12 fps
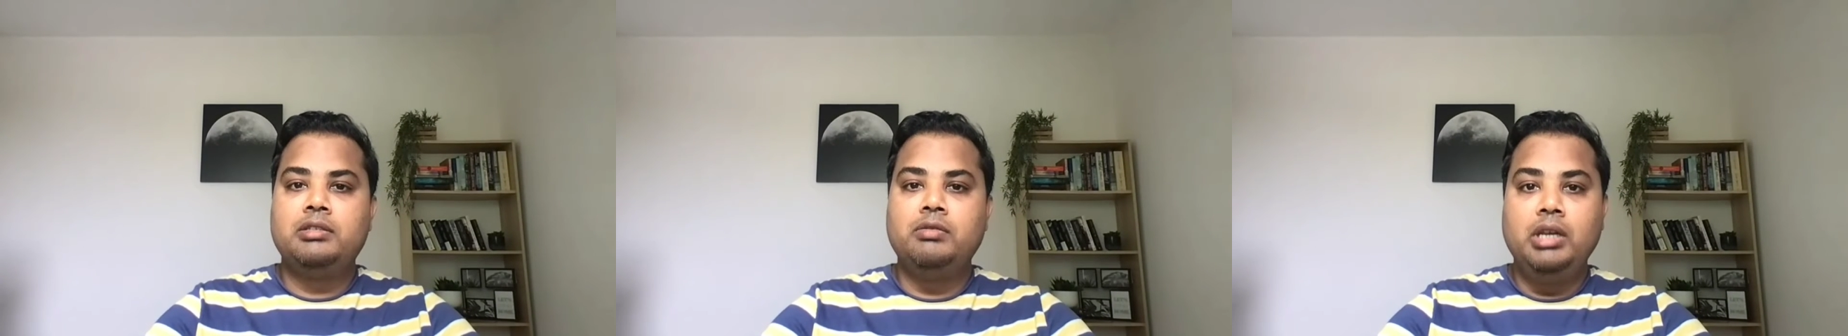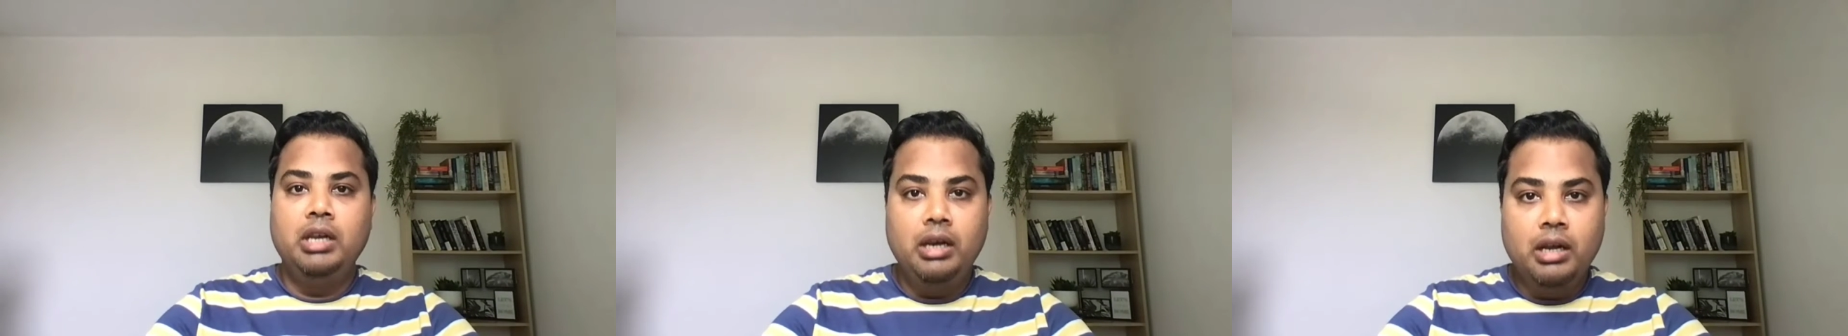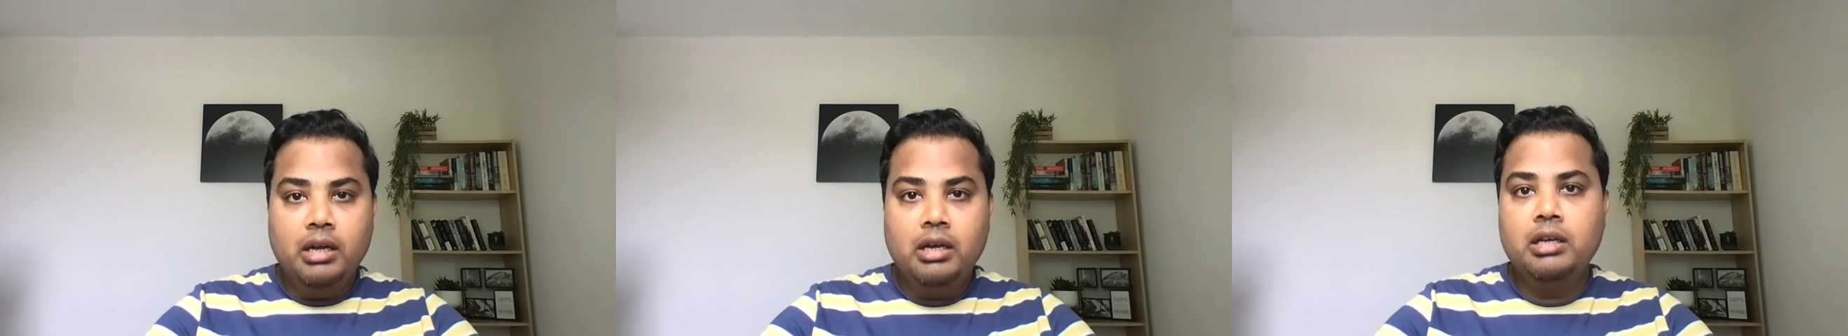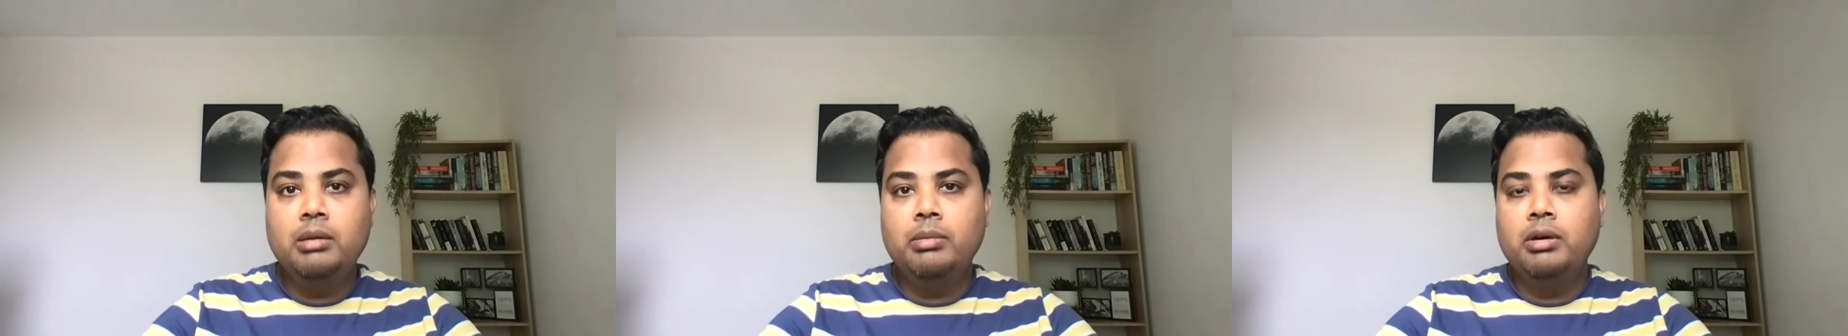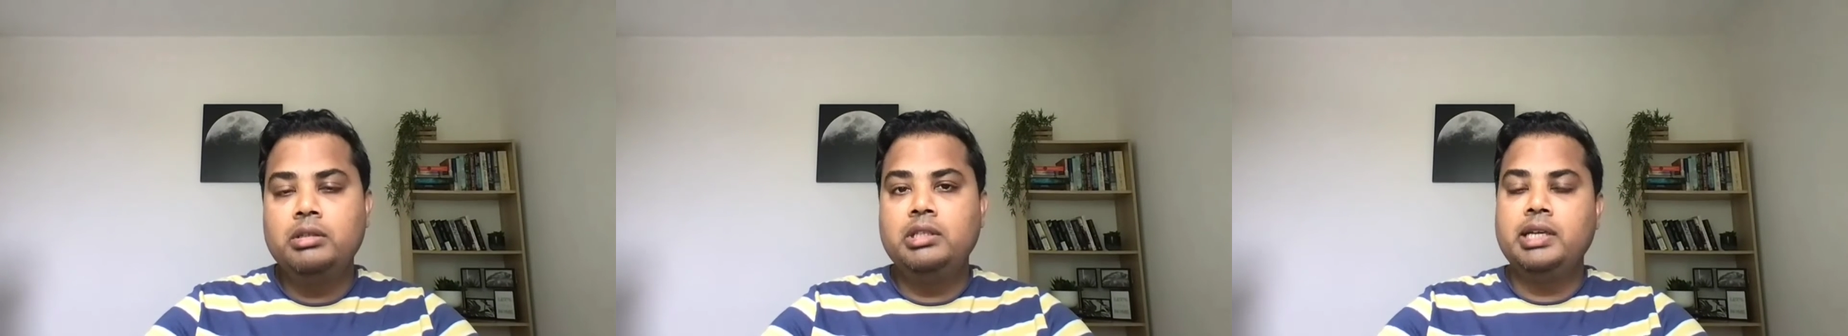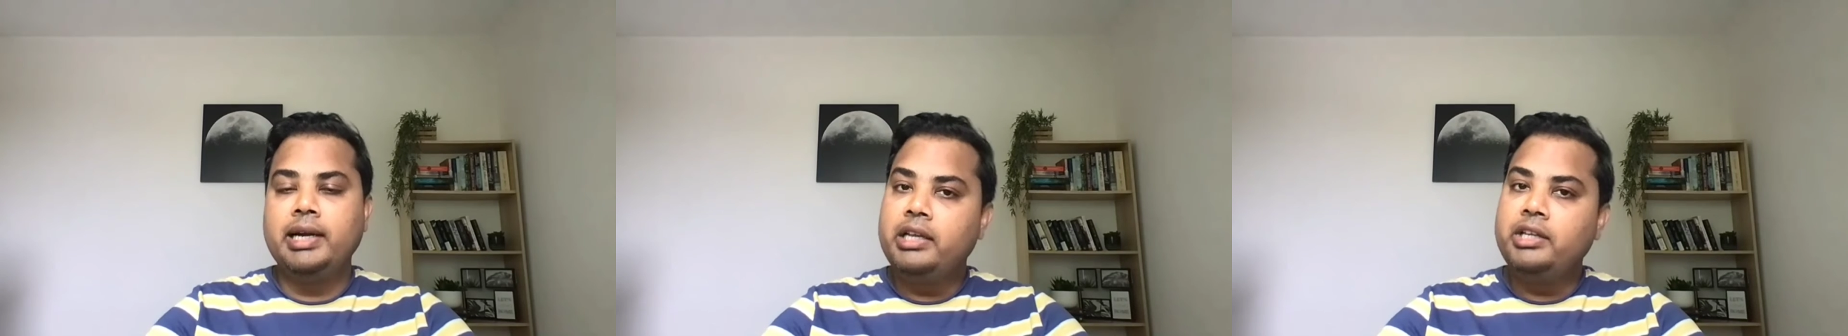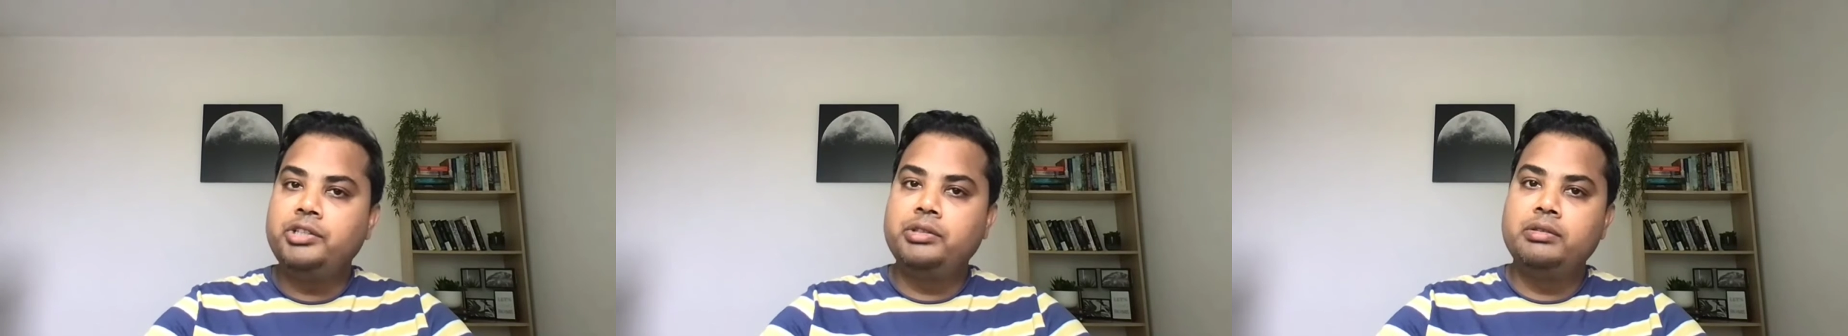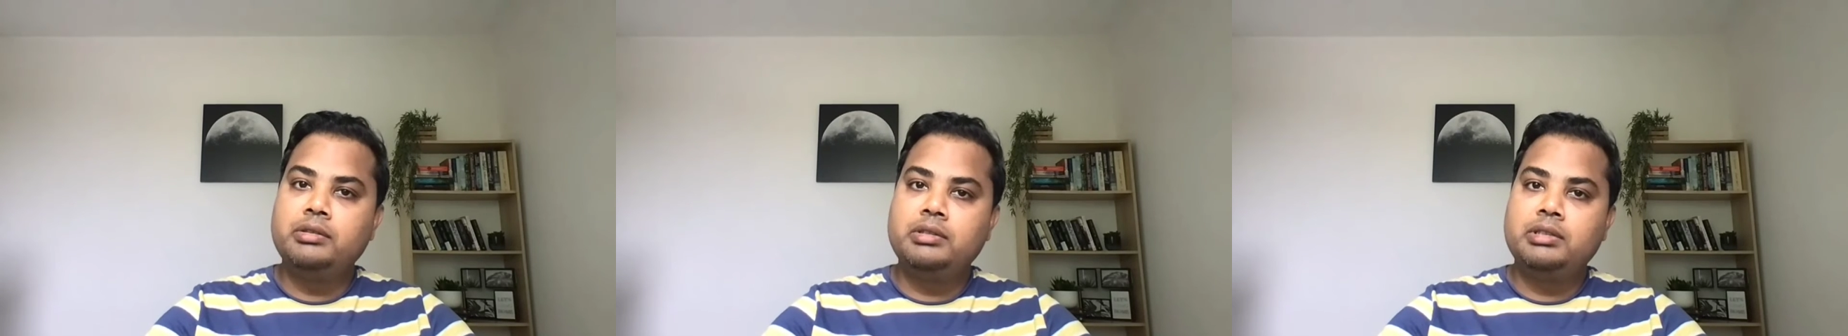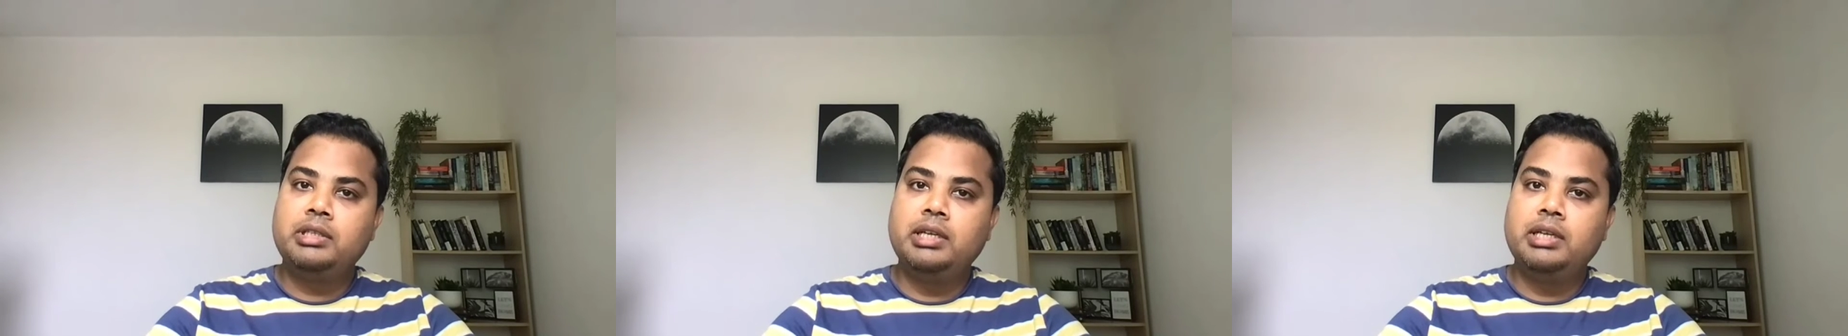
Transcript: we learn about the conditions,